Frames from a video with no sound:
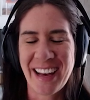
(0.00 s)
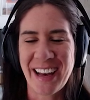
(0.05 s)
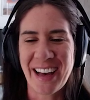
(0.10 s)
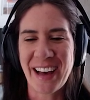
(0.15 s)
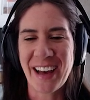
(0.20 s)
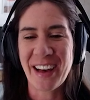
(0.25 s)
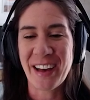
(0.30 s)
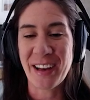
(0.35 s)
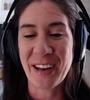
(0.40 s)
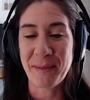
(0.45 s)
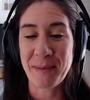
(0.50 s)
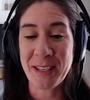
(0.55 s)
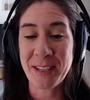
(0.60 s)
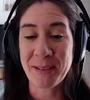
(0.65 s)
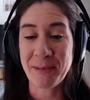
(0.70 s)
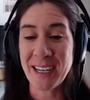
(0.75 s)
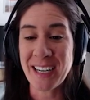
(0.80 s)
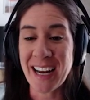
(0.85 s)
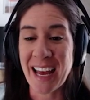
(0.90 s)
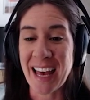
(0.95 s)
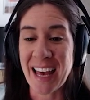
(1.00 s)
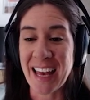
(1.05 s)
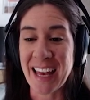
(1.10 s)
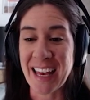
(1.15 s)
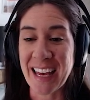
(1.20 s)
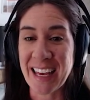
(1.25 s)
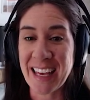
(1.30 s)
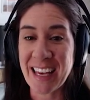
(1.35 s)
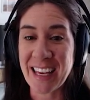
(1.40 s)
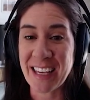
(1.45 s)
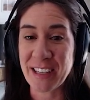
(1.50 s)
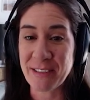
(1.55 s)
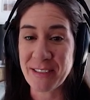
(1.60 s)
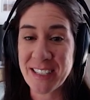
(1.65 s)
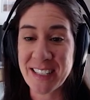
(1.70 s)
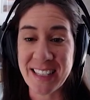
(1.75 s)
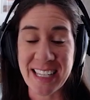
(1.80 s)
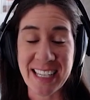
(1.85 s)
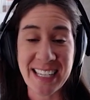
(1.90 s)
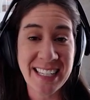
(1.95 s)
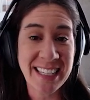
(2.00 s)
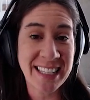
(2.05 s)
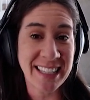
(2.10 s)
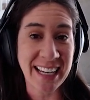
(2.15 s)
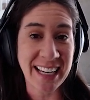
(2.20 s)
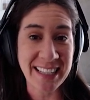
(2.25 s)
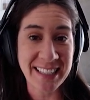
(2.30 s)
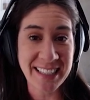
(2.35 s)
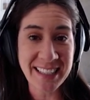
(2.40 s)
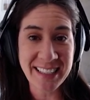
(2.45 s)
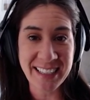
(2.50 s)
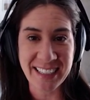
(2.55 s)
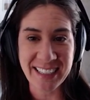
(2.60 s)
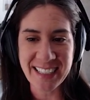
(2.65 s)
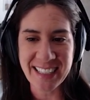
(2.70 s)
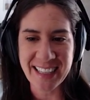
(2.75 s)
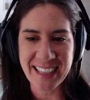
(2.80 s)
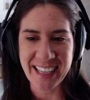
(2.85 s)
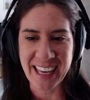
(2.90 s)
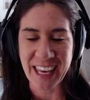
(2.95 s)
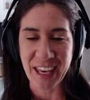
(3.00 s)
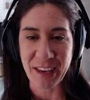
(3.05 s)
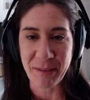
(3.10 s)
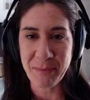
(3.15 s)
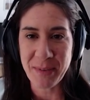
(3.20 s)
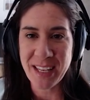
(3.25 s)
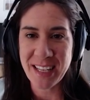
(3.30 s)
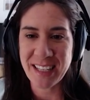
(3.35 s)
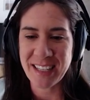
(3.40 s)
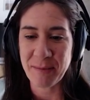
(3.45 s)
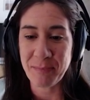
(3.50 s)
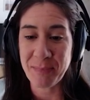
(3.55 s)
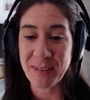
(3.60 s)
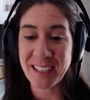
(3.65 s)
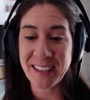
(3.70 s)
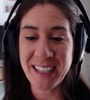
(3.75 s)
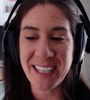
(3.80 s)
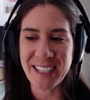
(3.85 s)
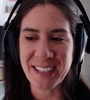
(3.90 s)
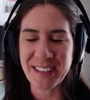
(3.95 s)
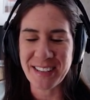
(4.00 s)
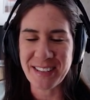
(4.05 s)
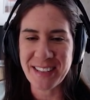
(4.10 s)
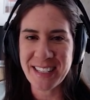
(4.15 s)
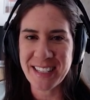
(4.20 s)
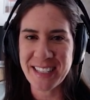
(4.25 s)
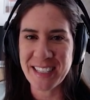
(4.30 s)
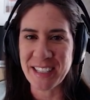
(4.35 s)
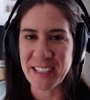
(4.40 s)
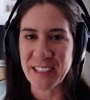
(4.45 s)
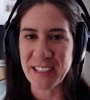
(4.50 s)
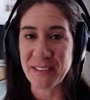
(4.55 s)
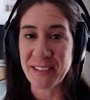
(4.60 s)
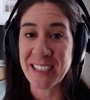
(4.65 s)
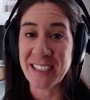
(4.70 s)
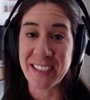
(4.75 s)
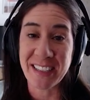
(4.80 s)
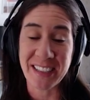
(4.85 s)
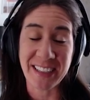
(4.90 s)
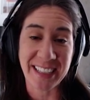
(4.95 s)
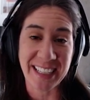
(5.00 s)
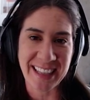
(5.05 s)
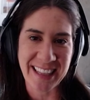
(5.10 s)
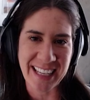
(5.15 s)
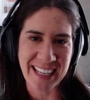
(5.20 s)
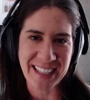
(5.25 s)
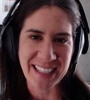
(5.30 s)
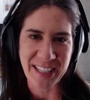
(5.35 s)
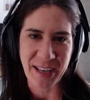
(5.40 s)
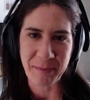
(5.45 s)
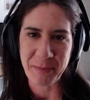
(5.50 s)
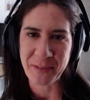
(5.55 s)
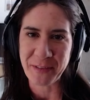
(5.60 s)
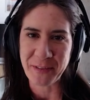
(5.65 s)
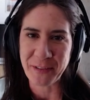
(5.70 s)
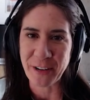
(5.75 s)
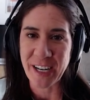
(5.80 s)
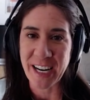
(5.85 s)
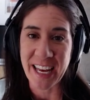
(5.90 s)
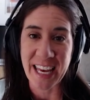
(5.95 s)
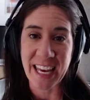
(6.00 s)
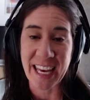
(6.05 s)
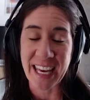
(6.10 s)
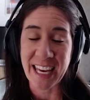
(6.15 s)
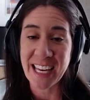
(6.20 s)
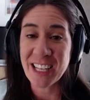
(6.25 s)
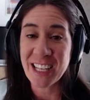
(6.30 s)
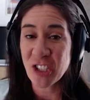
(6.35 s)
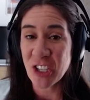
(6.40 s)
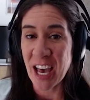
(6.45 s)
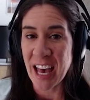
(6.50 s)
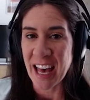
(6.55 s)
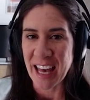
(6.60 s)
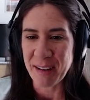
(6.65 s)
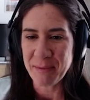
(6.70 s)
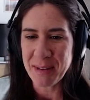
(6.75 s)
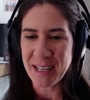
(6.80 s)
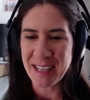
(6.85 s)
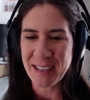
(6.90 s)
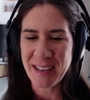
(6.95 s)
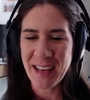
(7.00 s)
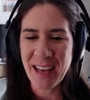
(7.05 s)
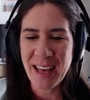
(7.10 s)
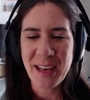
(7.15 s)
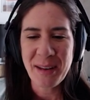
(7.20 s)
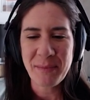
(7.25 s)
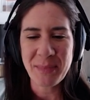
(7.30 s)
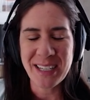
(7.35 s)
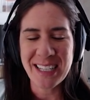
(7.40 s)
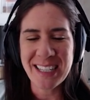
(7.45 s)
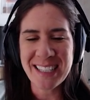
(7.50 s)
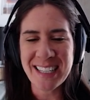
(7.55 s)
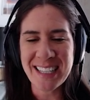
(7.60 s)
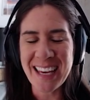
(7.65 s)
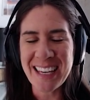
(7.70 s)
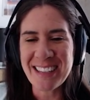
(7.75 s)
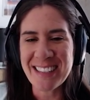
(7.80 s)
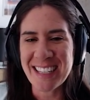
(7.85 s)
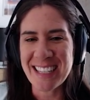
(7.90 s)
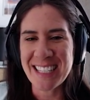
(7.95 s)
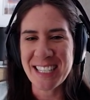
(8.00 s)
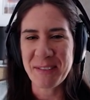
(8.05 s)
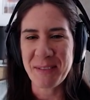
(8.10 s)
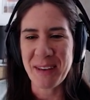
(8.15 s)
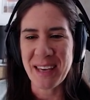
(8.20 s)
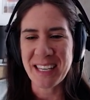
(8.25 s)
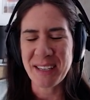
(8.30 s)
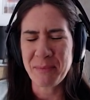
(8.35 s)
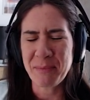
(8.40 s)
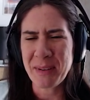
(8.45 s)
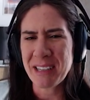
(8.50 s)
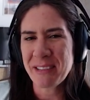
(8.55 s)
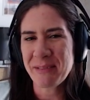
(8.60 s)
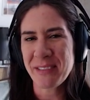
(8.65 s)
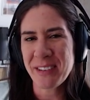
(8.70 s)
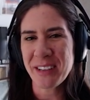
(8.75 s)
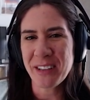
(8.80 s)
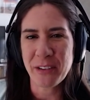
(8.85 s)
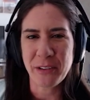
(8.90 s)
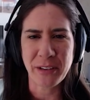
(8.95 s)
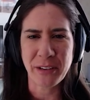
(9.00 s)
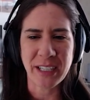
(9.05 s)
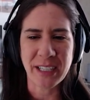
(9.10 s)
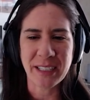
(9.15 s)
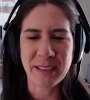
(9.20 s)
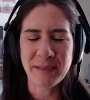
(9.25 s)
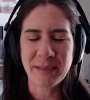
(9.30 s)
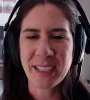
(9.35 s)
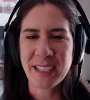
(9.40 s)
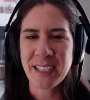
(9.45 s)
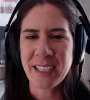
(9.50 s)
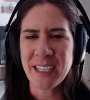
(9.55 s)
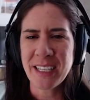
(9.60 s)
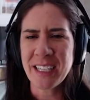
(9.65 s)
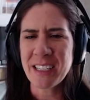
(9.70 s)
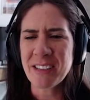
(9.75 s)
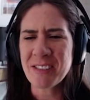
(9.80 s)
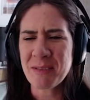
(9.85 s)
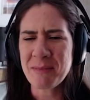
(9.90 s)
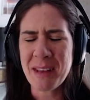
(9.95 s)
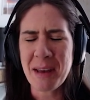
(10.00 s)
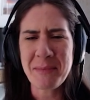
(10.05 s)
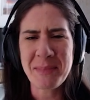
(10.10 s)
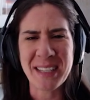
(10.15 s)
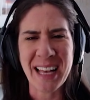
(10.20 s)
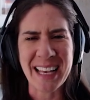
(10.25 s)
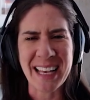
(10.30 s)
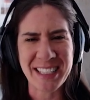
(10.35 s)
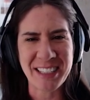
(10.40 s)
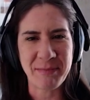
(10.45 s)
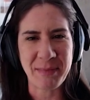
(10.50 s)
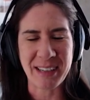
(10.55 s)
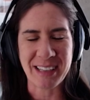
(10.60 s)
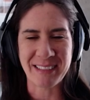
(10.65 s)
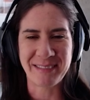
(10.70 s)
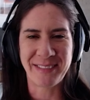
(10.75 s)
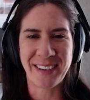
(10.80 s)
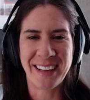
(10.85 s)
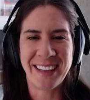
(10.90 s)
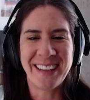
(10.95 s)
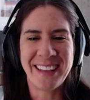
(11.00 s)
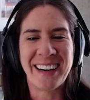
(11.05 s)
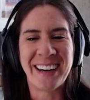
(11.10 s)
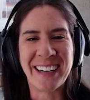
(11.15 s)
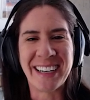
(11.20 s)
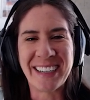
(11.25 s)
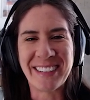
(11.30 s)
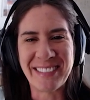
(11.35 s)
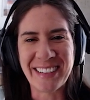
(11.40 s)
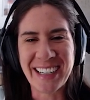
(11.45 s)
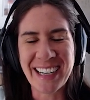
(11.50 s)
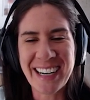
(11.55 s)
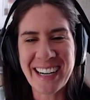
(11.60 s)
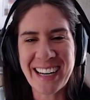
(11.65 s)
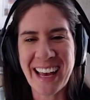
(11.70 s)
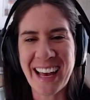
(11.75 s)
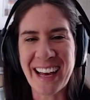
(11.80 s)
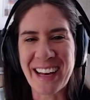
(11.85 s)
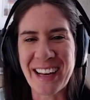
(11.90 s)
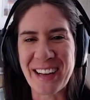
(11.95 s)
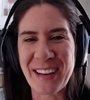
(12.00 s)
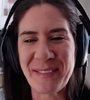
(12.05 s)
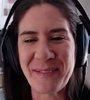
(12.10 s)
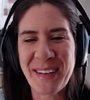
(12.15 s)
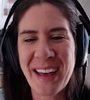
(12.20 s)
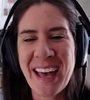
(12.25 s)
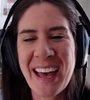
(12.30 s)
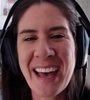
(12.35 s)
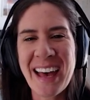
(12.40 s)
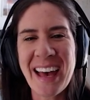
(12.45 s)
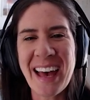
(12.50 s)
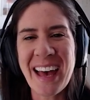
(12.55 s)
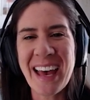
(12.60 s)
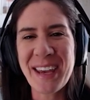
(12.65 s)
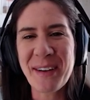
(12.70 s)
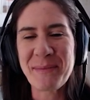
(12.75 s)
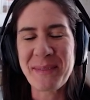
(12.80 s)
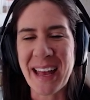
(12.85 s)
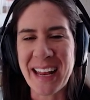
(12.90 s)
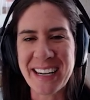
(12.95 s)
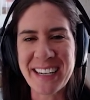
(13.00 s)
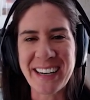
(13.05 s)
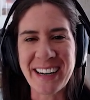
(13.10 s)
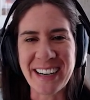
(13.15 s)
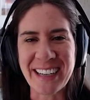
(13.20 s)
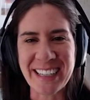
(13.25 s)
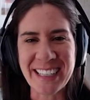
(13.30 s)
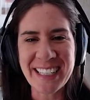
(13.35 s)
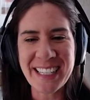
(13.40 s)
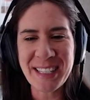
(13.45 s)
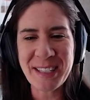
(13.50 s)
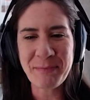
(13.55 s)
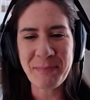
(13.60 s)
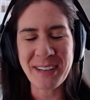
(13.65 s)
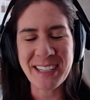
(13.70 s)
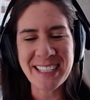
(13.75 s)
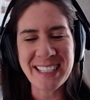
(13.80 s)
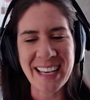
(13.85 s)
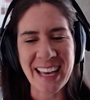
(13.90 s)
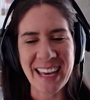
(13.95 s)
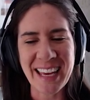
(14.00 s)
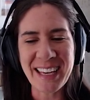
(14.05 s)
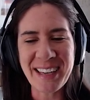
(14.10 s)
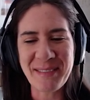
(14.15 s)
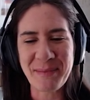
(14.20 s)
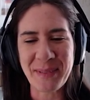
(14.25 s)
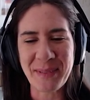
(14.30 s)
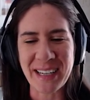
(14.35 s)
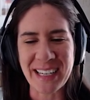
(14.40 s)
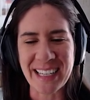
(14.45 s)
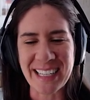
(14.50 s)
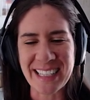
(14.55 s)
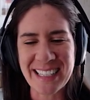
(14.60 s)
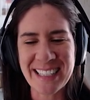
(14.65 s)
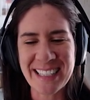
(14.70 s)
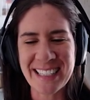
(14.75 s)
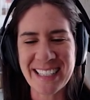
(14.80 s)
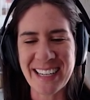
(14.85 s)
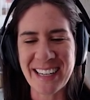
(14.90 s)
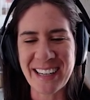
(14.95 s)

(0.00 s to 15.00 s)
It's where I use these stains and dirt in the game, typically used to dirty things up for a job, but I use it to make beautiful or sometimes not so beautiful artwork. I am not an artist per se, but